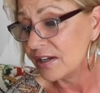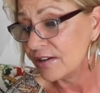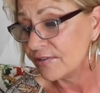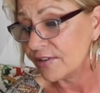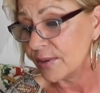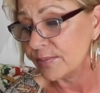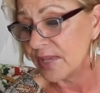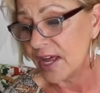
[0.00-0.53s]

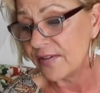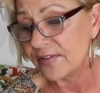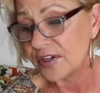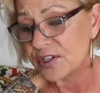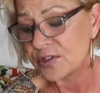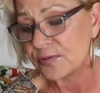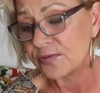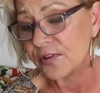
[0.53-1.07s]
from
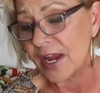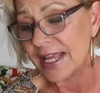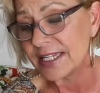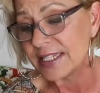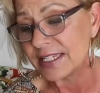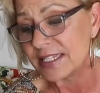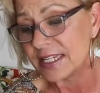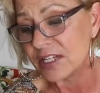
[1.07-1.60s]
lovers,
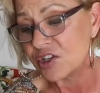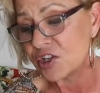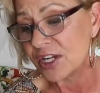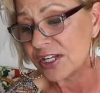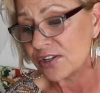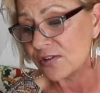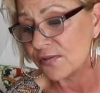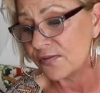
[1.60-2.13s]
friends, and
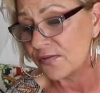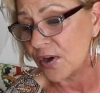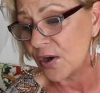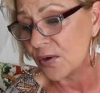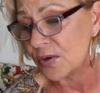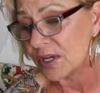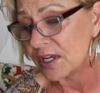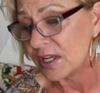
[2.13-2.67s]
gentle
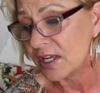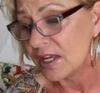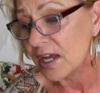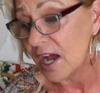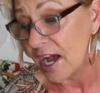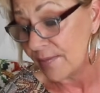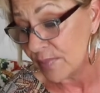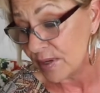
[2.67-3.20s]
folk
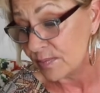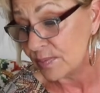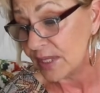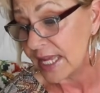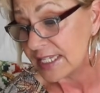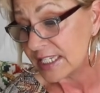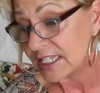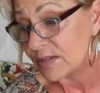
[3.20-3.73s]
I've been
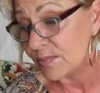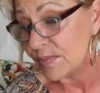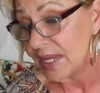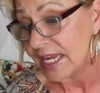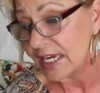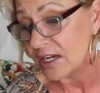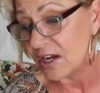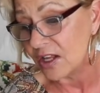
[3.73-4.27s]
blessed to
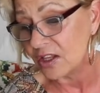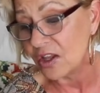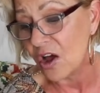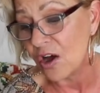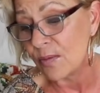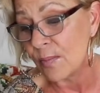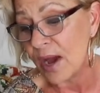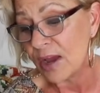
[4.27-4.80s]
meet
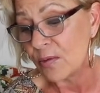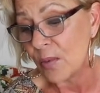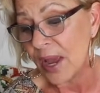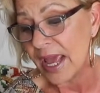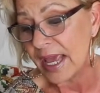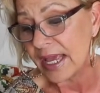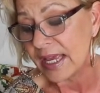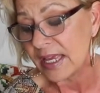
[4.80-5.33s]
along my
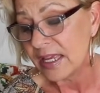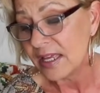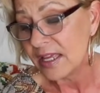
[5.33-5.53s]
way.